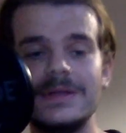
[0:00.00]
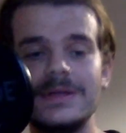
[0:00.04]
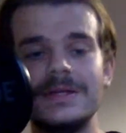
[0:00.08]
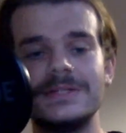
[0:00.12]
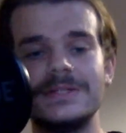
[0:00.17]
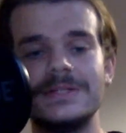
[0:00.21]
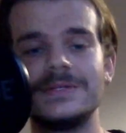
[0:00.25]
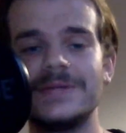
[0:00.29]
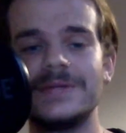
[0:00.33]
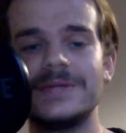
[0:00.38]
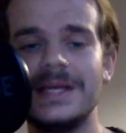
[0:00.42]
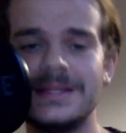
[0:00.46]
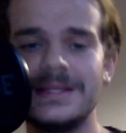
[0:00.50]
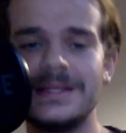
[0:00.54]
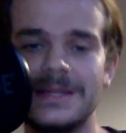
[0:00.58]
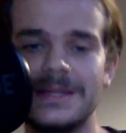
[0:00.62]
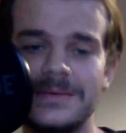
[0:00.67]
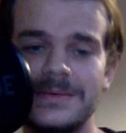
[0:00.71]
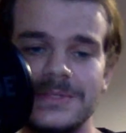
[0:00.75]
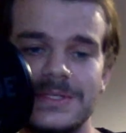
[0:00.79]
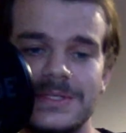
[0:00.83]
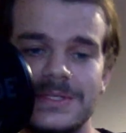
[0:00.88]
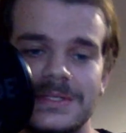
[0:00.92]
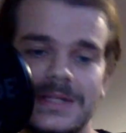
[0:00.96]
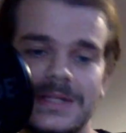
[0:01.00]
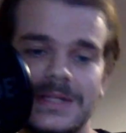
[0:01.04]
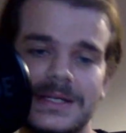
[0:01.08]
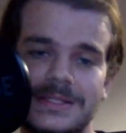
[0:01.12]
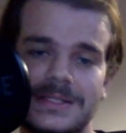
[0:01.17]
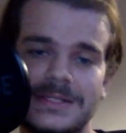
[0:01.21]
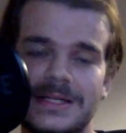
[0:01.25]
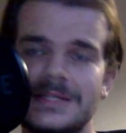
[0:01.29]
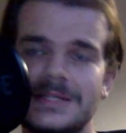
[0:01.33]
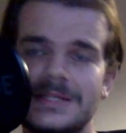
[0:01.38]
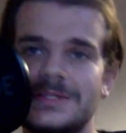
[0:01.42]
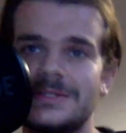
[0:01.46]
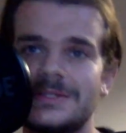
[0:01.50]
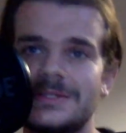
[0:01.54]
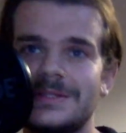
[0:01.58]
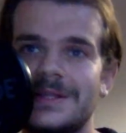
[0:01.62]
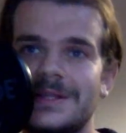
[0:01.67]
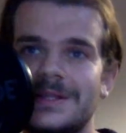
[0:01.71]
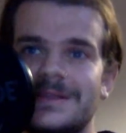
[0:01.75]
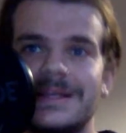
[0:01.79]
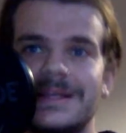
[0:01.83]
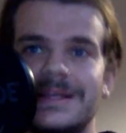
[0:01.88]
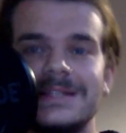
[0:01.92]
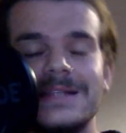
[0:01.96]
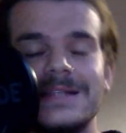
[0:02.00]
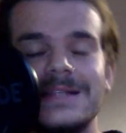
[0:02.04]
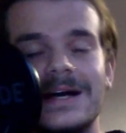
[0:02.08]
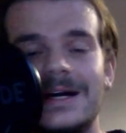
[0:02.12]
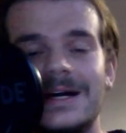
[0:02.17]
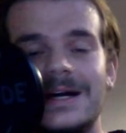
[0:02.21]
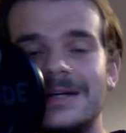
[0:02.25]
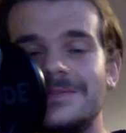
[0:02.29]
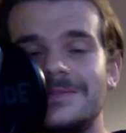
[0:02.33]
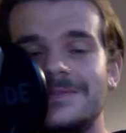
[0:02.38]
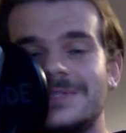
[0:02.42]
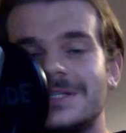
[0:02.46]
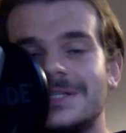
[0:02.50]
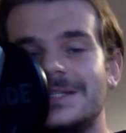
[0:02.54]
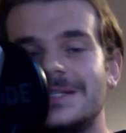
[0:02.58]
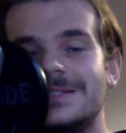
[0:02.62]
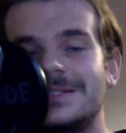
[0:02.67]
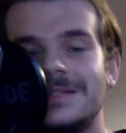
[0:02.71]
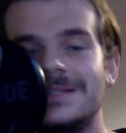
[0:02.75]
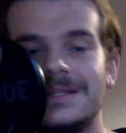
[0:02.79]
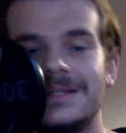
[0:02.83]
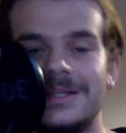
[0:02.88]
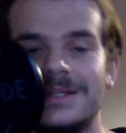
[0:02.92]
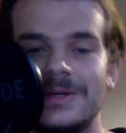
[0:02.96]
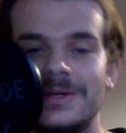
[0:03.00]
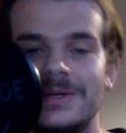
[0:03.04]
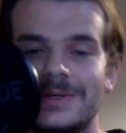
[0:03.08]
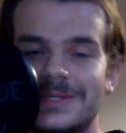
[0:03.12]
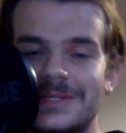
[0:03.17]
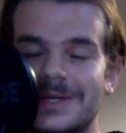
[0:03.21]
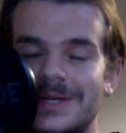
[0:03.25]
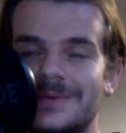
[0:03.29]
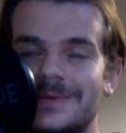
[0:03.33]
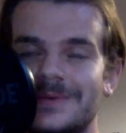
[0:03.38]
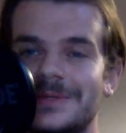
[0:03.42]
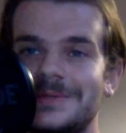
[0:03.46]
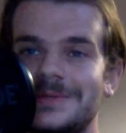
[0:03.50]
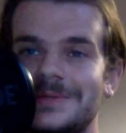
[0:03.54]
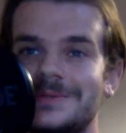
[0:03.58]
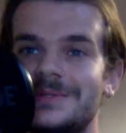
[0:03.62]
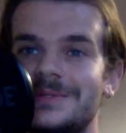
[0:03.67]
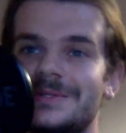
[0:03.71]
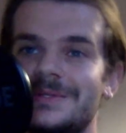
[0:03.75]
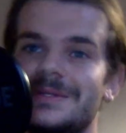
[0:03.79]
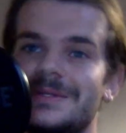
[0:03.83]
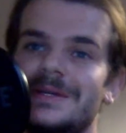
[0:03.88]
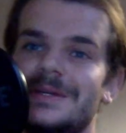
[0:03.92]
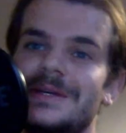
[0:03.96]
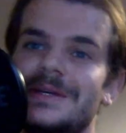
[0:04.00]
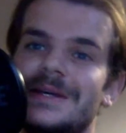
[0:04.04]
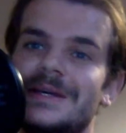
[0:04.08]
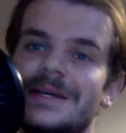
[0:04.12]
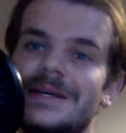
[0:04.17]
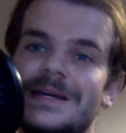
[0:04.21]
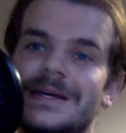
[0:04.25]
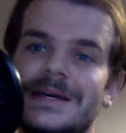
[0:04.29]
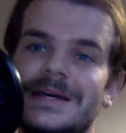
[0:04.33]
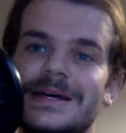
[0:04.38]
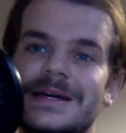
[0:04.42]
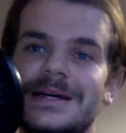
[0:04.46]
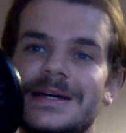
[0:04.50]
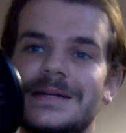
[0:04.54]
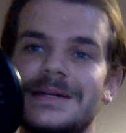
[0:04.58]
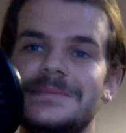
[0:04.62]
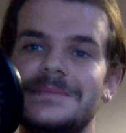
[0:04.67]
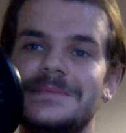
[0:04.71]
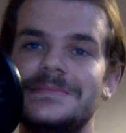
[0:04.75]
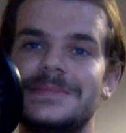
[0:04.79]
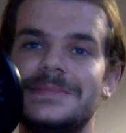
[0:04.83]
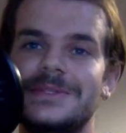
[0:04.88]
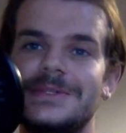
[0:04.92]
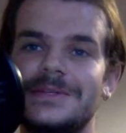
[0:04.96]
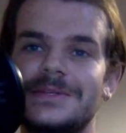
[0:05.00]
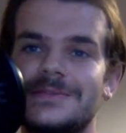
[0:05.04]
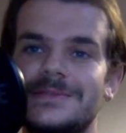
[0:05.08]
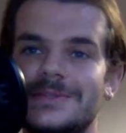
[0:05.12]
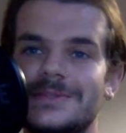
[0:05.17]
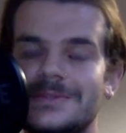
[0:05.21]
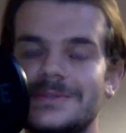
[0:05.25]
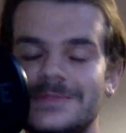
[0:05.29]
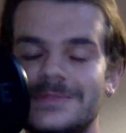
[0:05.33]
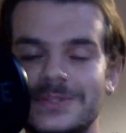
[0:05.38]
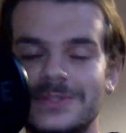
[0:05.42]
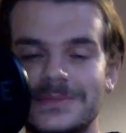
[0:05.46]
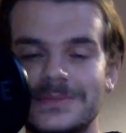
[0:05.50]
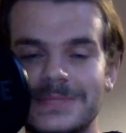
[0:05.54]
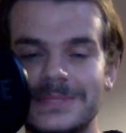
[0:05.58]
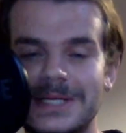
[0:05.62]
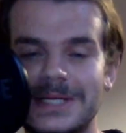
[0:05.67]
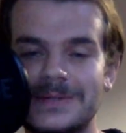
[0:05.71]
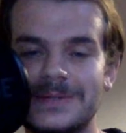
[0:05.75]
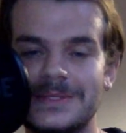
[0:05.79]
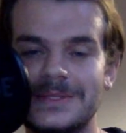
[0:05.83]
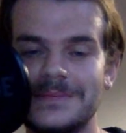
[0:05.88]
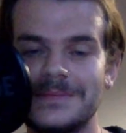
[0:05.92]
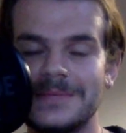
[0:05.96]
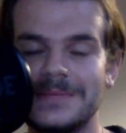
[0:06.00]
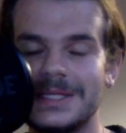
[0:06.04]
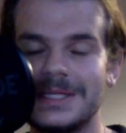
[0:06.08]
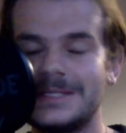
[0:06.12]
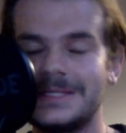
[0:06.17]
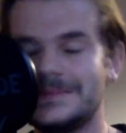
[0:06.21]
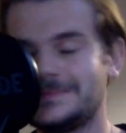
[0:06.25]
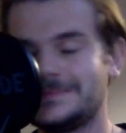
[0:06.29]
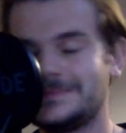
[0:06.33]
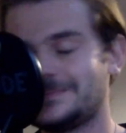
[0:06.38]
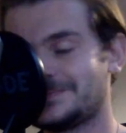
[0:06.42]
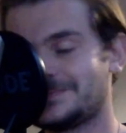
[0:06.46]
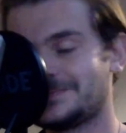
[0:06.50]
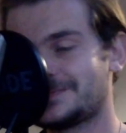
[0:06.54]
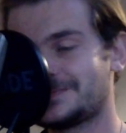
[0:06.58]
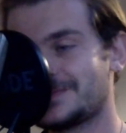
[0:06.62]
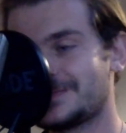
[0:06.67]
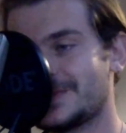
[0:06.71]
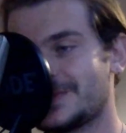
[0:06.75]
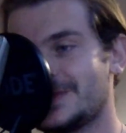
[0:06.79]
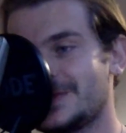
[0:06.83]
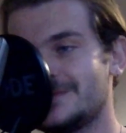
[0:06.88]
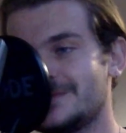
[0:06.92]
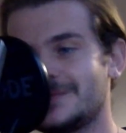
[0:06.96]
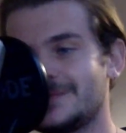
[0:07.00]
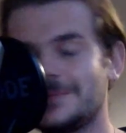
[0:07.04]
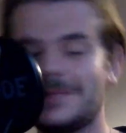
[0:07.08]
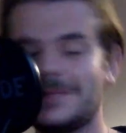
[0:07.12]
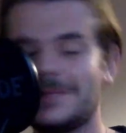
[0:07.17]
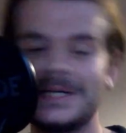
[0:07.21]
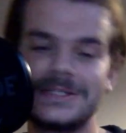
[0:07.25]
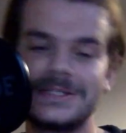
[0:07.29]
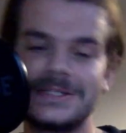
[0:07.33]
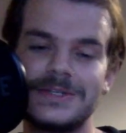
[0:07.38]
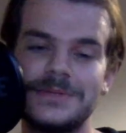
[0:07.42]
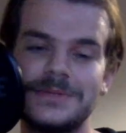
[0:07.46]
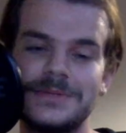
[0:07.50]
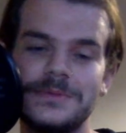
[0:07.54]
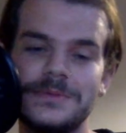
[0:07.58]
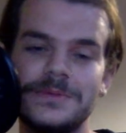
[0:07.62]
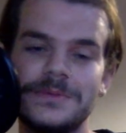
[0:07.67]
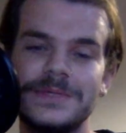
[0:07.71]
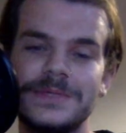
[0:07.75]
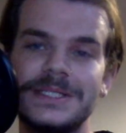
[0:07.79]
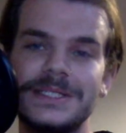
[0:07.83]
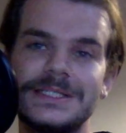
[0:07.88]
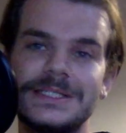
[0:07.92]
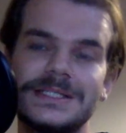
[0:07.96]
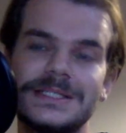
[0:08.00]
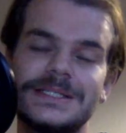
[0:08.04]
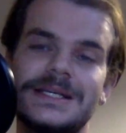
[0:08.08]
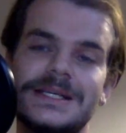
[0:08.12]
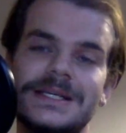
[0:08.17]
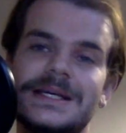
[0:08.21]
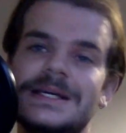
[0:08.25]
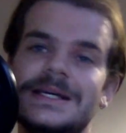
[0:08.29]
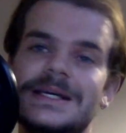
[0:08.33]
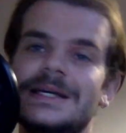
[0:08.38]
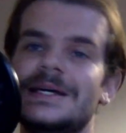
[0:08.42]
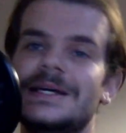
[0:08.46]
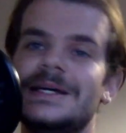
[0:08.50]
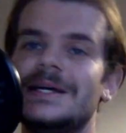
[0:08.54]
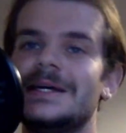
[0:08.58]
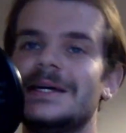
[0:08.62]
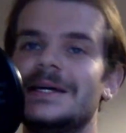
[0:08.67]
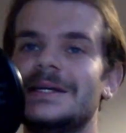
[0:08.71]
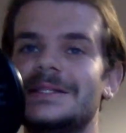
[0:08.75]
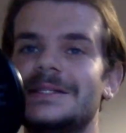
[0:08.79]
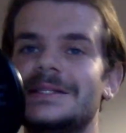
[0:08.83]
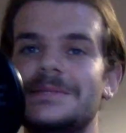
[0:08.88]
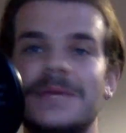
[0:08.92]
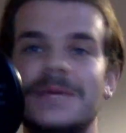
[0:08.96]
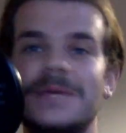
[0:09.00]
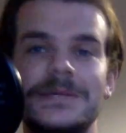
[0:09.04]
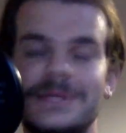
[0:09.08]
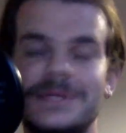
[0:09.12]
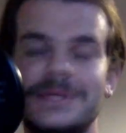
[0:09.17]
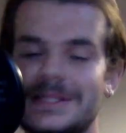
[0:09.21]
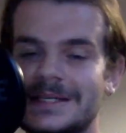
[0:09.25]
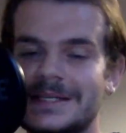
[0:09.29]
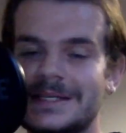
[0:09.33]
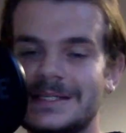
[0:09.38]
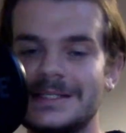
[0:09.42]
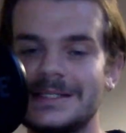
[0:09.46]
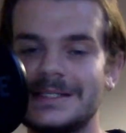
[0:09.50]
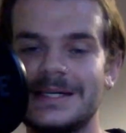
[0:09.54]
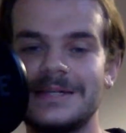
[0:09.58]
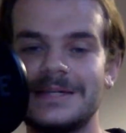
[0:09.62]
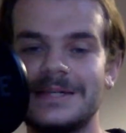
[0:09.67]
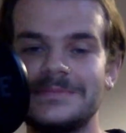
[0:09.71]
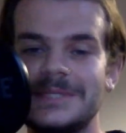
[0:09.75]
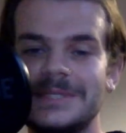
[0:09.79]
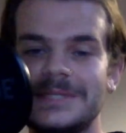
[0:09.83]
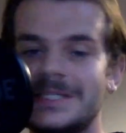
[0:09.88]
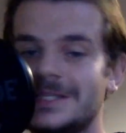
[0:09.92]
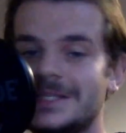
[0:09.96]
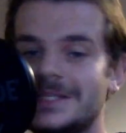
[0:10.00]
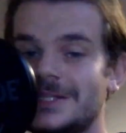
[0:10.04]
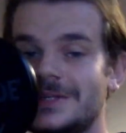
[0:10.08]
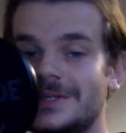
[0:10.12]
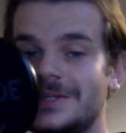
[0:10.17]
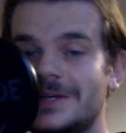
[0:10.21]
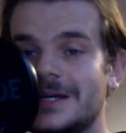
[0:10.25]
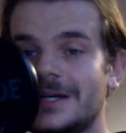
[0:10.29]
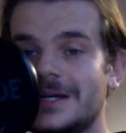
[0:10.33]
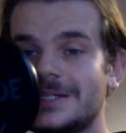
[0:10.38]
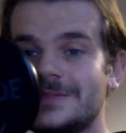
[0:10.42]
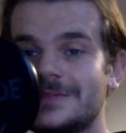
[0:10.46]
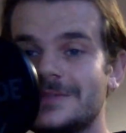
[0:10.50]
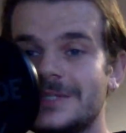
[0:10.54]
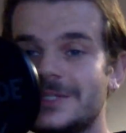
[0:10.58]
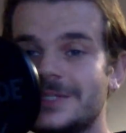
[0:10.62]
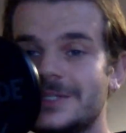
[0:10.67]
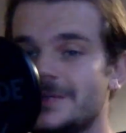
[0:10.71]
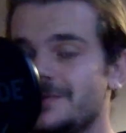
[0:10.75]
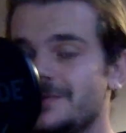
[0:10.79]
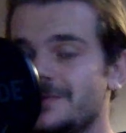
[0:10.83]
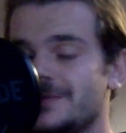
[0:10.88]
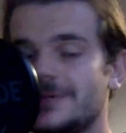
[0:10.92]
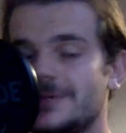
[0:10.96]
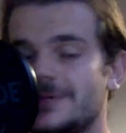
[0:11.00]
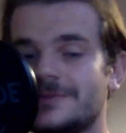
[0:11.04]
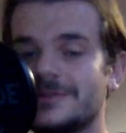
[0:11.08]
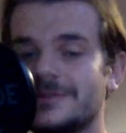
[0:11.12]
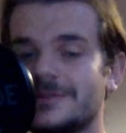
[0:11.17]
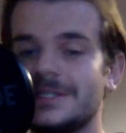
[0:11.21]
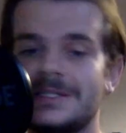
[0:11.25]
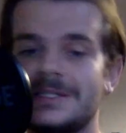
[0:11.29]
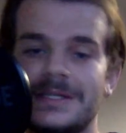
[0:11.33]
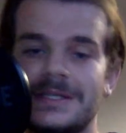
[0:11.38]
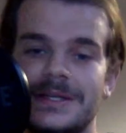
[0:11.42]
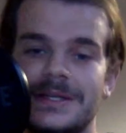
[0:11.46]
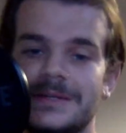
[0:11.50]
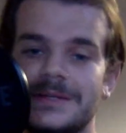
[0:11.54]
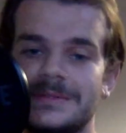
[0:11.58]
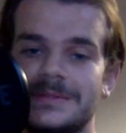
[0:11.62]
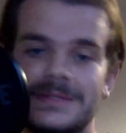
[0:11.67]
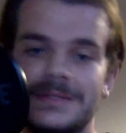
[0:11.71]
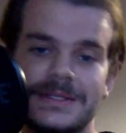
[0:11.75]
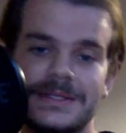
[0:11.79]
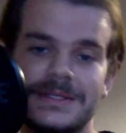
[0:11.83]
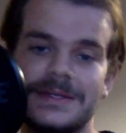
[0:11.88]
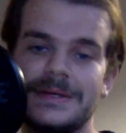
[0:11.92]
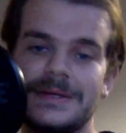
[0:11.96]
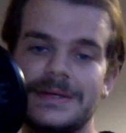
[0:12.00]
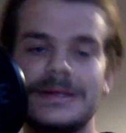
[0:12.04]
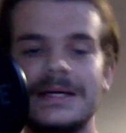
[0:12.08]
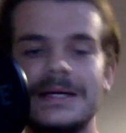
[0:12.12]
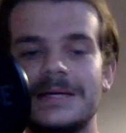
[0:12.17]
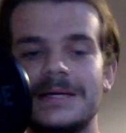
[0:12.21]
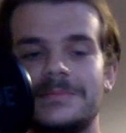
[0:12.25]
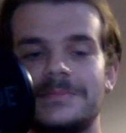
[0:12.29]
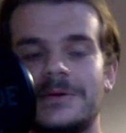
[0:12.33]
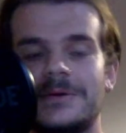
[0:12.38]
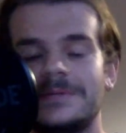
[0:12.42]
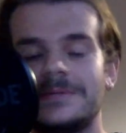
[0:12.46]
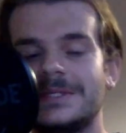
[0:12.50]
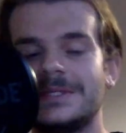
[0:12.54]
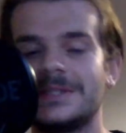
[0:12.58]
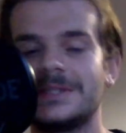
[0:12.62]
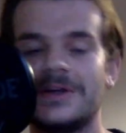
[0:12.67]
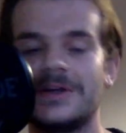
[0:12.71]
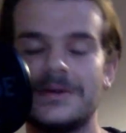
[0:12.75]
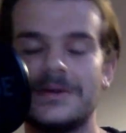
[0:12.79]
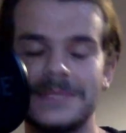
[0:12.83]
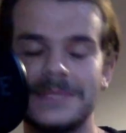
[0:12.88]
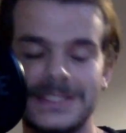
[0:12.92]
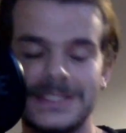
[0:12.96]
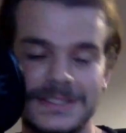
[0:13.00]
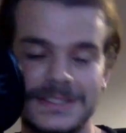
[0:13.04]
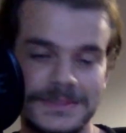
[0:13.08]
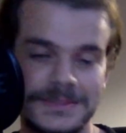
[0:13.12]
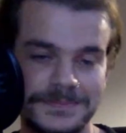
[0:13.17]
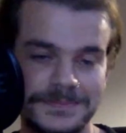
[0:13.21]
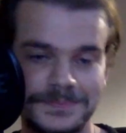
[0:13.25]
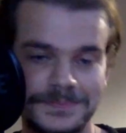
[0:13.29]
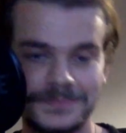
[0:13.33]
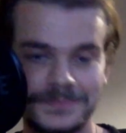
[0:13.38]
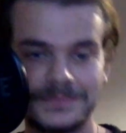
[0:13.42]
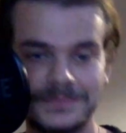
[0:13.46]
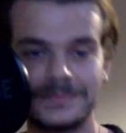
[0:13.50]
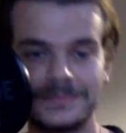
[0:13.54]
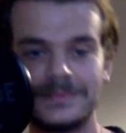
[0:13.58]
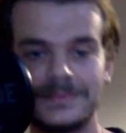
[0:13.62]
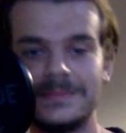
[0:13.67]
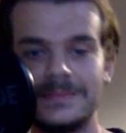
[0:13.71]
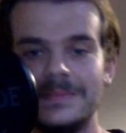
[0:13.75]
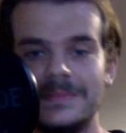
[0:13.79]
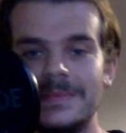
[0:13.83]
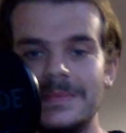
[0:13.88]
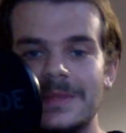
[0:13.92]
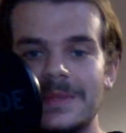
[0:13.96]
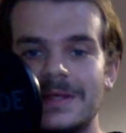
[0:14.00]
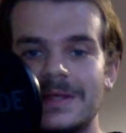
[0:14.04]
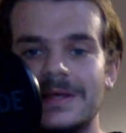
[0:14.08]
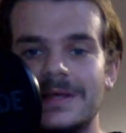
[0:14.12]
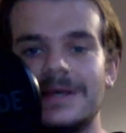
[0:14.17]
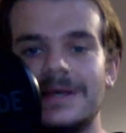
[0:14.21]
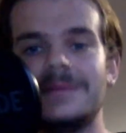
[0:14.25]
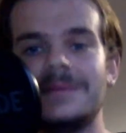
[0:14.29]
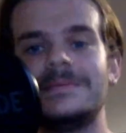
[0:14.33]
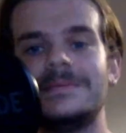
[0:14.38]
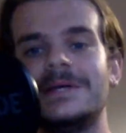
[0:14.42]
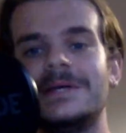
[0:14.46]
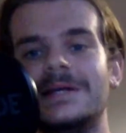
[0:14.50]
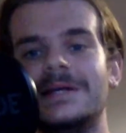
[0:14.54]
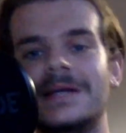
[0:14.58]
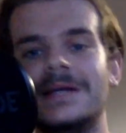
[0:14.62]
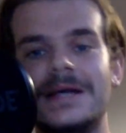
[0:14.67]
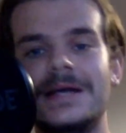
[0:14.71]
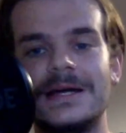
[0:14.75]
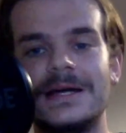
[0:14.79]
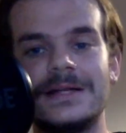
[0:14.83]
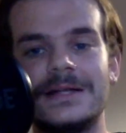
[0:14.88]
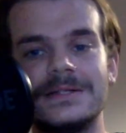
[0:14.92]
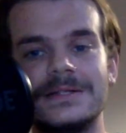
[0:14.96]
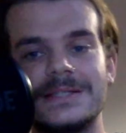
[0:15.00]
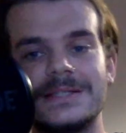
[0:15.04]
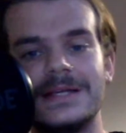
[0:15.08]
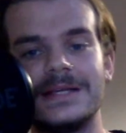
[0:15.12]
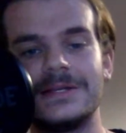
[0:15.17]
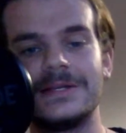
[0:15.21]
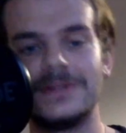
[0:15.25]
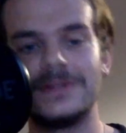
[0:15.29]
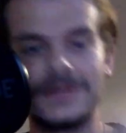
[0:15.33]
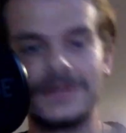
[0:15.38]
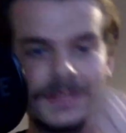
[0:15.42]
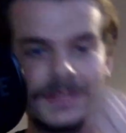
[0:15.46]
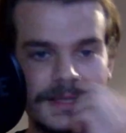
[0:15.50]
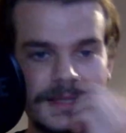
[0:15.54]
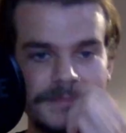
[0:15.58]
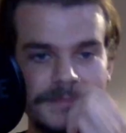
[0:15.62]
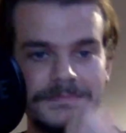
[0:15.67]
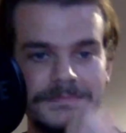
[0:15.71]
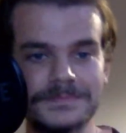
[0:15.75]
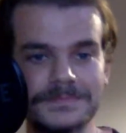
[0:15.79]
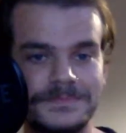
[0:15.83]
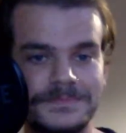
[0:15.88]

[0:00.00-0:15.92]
So yeah, that's the things that I've seen in the audio news that have sort of jumped out at me over the past couple of weeks. There may be things that I've missed that you guys are into. Feel free to pop it in the comments, and I'll take a look at them.